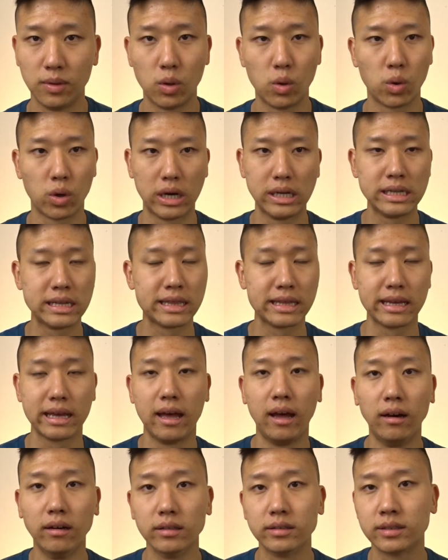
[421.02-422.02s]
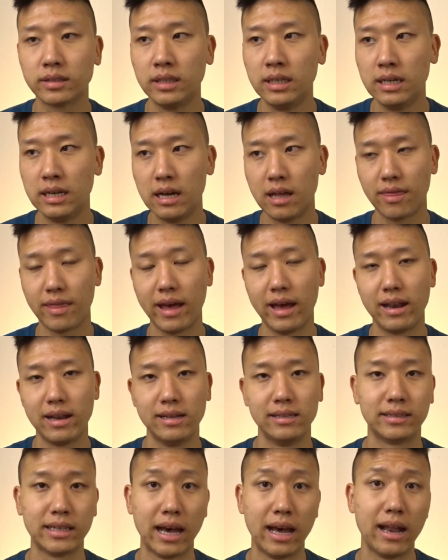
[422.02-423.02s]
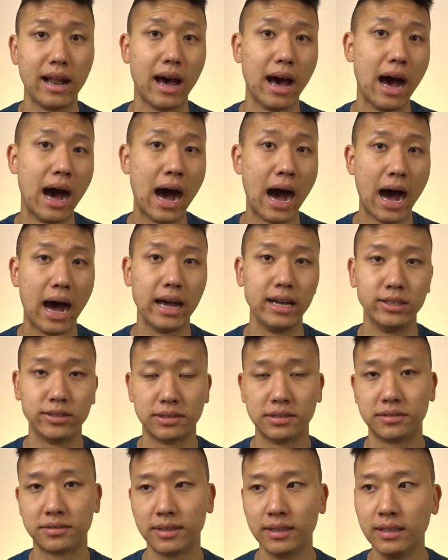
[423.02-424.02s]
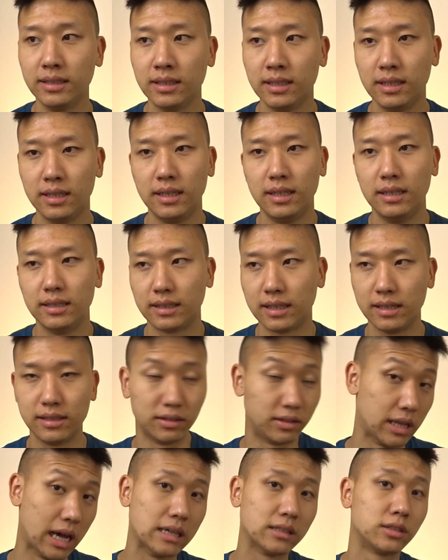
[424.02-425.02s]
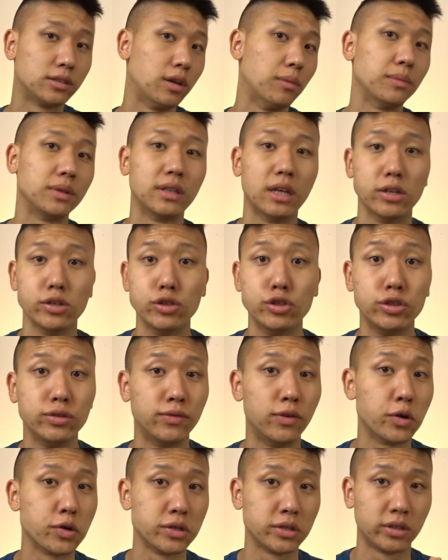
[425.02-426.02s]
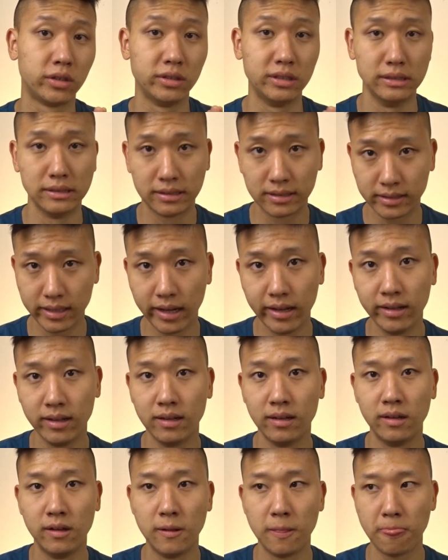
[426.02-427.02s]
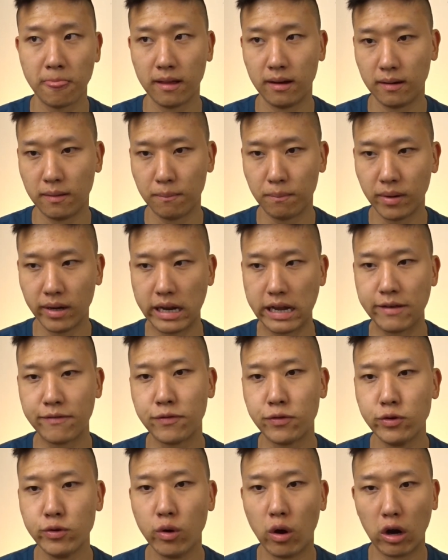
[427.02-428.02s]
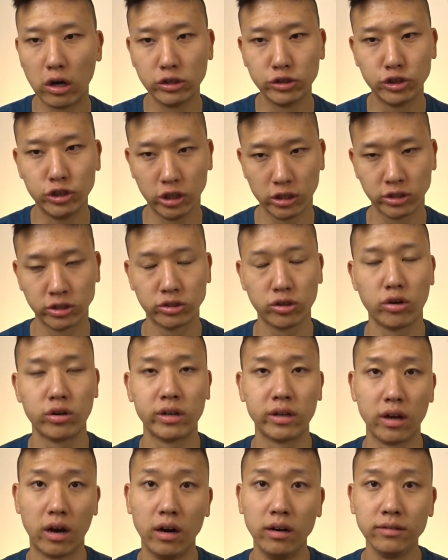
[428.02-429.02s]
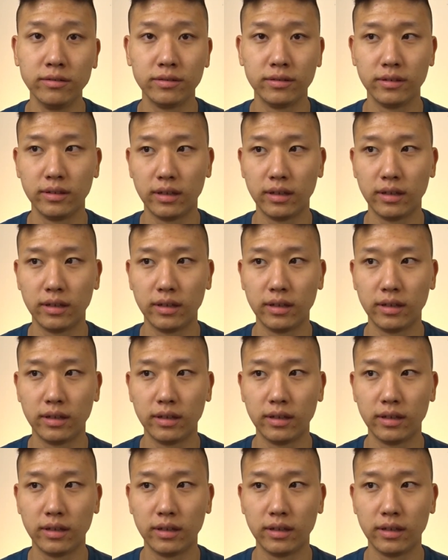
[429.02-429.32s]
or anything else that is at a high interest rate, then that's something that you should focus on instead. But if you are just starting off,